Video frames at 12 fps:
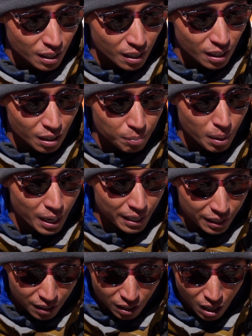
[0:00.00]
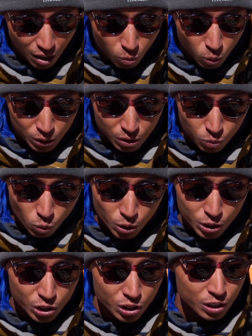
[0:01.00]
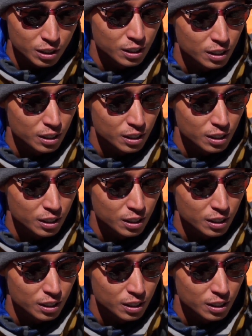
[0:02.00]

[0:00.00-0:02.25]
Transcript: my headache got worse and worse.